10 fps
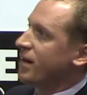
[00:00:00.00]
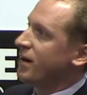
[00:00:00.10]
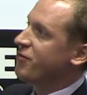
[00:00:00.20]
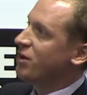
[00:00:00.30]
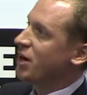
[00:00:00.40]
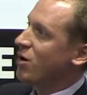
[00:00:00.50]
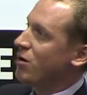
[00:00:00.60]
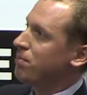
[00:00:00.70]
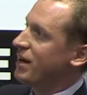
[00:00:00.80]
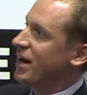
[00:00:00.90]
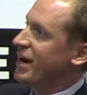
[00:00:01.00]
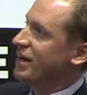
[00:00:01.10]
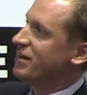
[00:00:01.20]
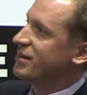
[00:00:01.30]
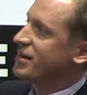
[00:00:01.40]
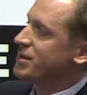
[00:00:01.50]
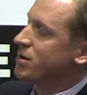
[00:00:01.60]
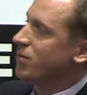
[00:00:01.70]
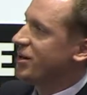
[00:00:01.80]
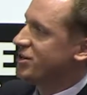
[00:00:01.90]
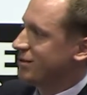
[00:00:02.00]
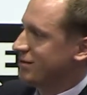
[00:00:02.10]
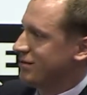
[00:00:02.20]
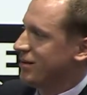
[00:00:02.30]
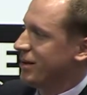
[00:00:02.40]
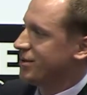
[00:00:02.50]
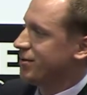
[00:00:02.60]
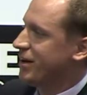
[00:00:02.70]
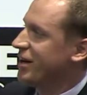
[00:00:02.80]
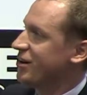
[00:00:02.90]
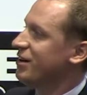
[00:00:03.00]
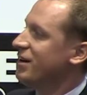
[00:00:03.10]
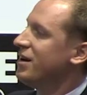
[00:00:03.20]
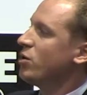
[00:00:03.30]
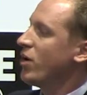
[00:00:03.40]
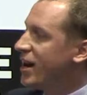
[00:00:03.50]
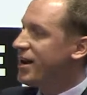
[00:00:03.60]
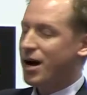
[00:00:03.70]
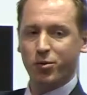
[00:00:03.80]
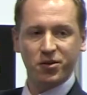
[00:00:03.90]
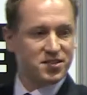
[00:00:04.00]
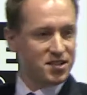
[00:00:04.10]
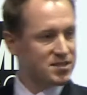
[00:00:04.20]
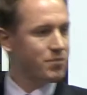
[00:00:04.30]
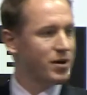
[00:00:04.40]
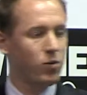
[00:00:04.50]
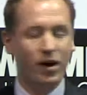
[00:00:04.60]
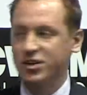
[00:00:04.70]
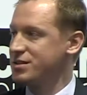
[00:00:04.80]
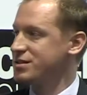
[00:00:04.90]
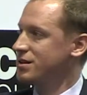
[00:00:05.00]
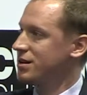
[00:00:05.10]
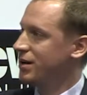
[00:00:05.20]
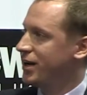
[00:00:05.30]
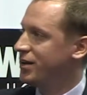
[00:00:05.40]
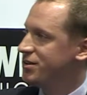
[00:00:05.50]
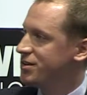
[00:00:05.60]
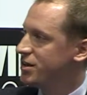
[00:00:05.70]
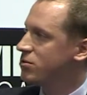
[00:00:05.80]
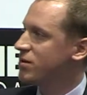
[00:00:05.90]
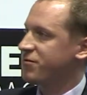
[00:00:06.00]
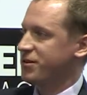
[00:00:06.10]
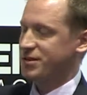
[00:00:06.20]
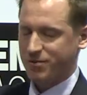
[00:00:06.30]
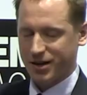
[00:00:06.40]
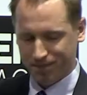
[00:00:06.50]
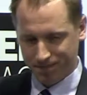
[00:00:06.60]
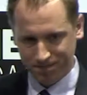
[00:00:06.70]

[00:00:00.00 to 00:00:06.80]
And if you now apply this equation like to here, you end up with the system equations in the DQ reference frame.